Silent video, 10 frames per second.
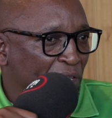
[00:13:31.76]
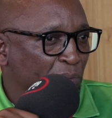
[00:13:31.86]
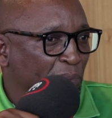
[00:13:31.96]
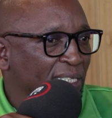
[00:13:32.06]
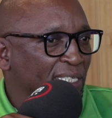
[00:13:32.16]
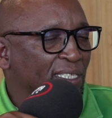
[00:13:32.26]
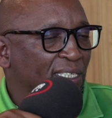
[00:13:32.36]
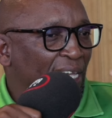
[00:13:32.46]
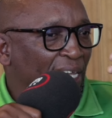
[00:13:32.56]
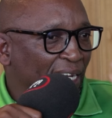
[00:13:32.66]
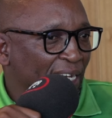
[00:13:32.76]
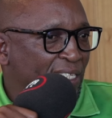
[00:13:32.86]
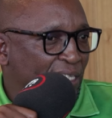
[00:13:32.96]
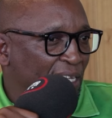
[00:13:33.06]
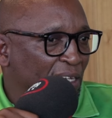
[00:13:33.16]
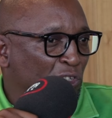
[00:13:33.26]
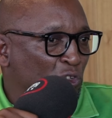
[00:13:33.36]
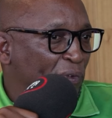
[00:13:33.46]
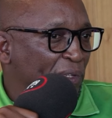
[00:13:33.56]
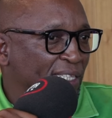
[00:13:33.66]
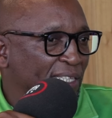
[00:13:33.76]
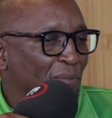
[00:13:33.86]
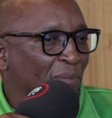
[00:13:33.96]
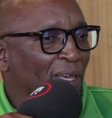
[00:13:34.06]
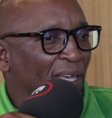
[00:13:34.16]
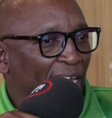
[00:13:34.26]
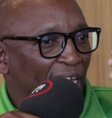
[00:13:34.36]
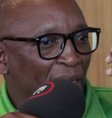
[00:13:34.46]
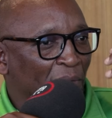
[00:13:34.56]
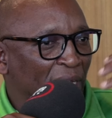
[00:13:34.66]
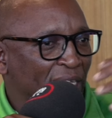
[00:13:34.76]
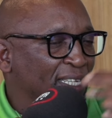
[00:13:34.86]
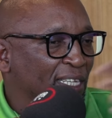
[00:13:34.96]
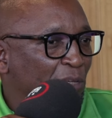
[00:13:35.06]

these buildings. Let's rejuvenate them um, let's turn